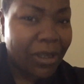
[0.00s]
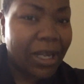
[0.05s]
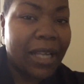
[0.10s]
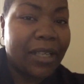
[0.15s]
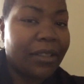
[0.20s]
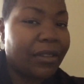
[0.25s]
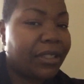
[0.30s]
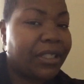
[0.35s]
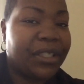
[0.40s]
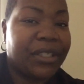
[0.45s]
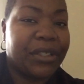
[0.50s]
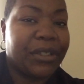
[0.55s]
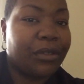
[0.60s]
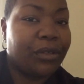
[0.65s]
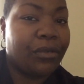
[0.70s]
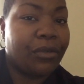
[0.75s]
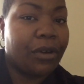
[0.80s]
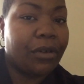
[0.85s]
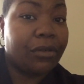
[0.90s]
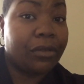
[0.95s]
I know this is
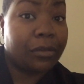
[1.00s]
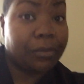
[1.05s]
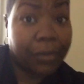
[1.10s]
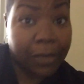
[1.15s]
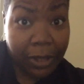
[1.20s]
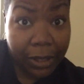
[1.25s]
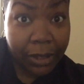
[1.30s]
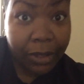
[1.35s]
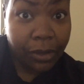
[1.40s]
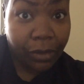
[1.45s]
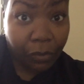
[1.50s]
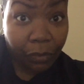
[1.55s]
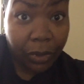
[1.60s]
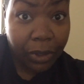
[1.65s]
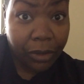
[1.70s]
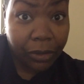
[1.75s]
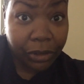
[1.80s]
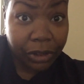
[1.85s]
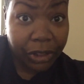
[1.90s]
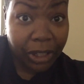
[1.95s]
gross, but it's the
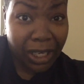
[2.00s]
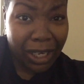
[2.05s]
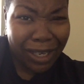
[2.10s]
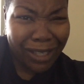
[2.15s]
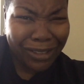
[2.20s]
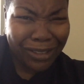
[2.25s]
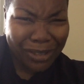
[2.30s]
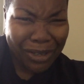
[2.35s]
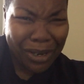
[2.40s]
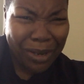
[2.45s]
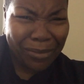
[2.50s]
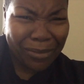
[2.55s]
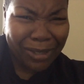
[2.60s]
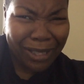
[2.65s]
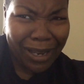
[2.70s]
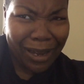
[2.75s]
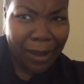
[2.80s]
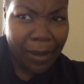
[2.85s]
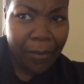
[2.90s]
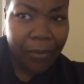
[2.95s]
real shit. You know what I'm
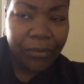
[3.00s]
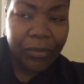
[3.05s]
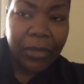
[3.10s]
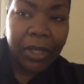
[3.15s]
saying?